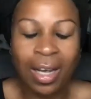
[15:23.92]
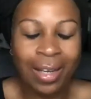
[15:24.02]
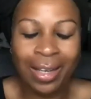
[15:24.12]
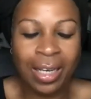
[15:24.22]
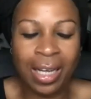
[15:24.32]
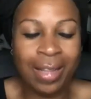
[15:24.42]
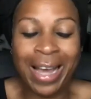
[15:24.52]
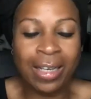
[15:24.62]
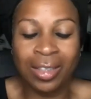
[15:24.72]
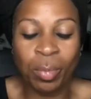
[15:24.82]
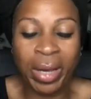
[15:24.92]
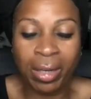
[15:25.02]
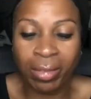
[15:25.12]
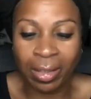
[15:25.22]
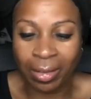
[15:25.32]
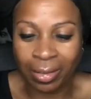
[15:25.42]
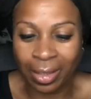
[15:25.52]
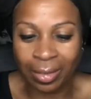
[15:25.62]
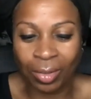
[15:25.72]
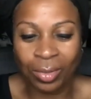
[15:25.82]
and that doesn't matter either, because
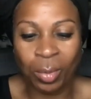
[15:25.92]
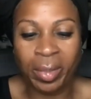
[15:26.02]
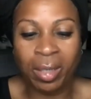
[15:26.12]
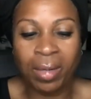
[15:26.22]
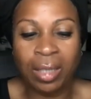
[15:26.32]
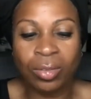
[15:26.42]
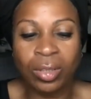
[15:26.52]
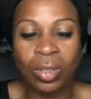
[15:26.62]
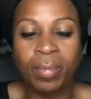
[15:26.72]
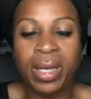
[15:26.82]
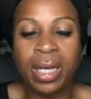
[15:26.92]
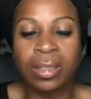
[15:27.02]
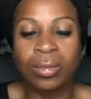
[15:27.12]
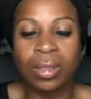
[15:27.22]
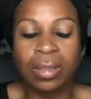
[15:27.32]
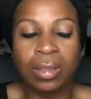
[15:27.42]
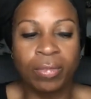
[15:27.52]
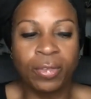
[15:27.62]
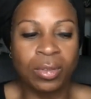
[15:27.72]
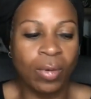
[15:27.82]
that's also a made up construct. So let me ask you this.
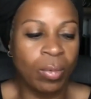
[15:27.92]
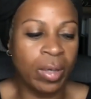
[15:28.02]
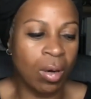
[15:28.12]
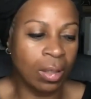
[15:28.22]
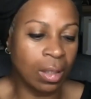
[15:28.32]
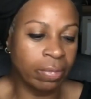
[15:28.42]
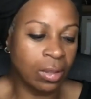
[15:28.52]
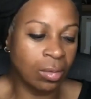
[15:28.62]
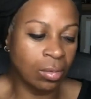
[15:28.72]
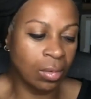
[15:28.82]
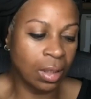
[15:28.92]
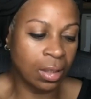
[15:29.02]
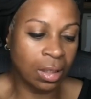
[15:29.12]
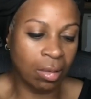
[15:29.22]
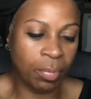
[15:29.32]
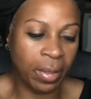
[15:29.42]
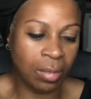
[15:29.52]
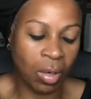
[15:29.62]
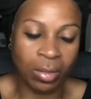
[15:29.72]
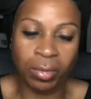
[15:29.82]
First of all, we all love to cherry pick
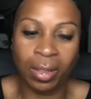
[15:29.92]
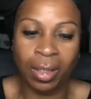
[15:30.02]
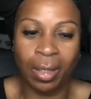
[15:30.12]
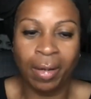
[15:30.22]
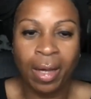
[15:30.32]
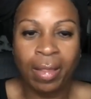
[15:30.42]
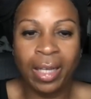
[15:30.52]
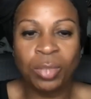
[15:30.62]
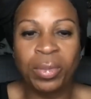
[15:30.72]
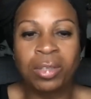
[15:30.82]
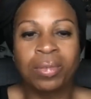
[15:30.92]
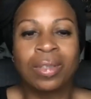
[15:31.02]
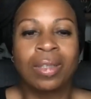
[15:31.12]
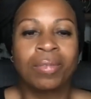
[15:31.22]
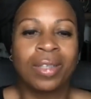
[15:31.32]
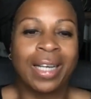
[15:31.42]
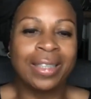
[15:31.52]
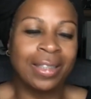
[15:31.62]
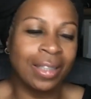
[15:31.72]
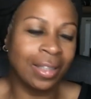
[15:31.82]
Martin Luther King. That speech was delivered in
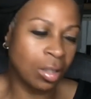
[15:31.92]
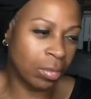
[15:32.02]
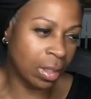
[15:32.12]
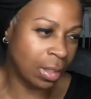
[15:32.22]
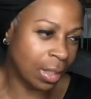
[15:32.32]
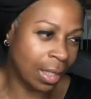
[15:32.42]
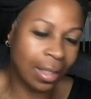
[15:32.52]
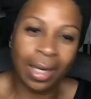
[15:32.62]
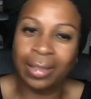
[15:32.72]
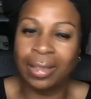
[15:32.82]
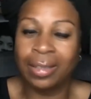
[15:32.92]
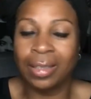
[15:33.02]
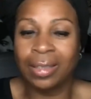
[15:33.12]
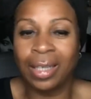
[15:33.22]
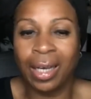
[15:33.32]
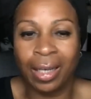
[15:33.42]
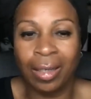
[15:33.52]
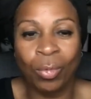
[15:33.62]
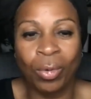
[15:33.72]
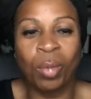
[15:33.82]
1963. He died in
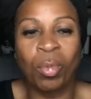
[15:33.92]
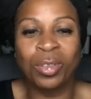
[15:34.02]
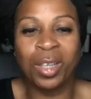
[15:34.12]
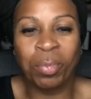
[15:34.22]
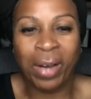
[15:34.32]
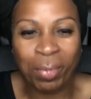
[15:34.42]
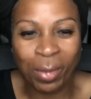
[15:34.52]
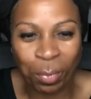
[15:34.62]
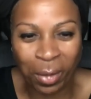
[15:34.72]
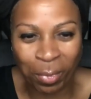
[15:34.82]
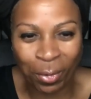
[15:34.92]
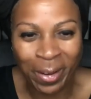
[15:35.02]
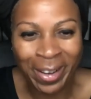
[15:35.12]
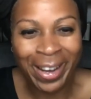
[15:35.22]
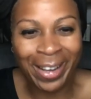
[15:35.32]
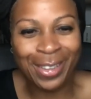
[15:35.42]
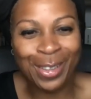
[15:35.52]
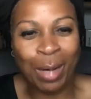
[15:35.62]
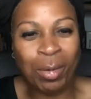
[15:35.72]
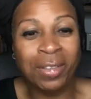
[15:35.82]
1968, one of the most unpopular people at the
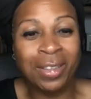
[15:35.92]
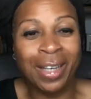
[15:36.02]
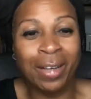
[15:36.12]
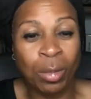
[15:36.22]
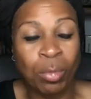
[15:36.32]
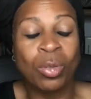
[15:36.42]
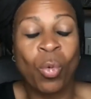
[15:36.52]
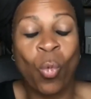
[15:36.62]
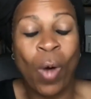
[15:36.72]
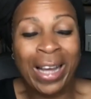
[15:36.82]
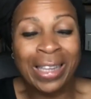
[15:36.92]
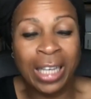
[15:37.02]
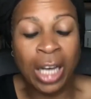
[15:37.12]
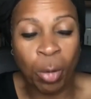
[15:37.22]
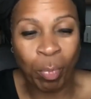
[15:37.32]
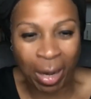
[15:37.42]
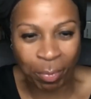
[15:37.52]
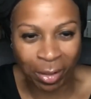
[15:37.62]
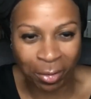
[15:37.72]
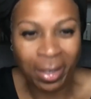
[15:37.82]
time of his death. He was widely
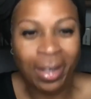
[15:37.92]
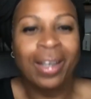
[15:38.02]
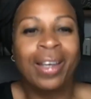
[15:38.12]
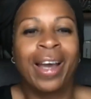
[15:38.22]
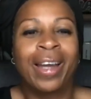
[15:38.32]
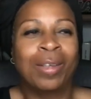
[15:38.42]
unpopular. He had a